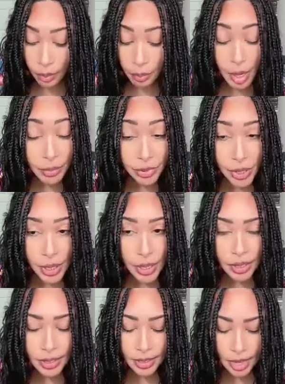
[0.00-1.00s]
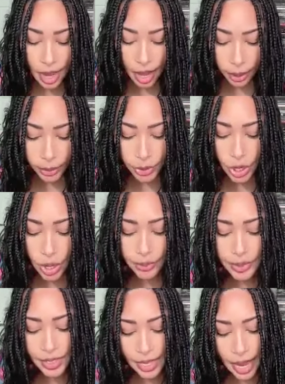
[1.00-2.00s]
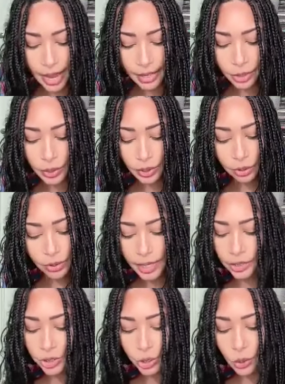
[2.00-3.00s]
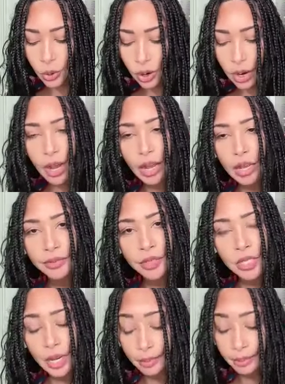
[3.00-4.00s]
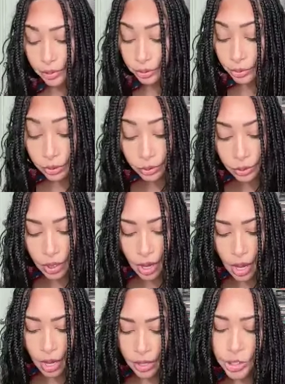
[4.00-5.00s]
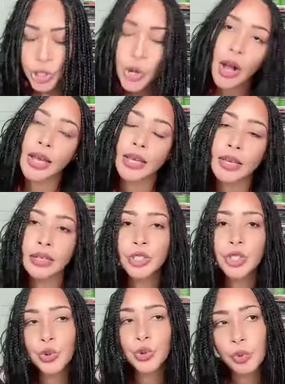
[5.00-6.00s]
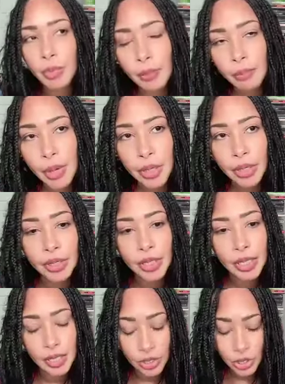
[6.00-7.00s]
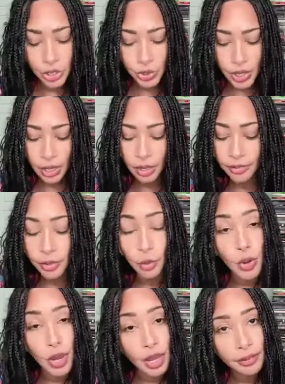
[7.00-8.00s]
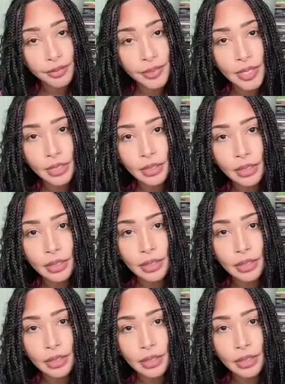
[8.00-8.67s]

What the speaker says: Memory is the house on the sand with a red door I have stepped through, trying to remember the history of the waves.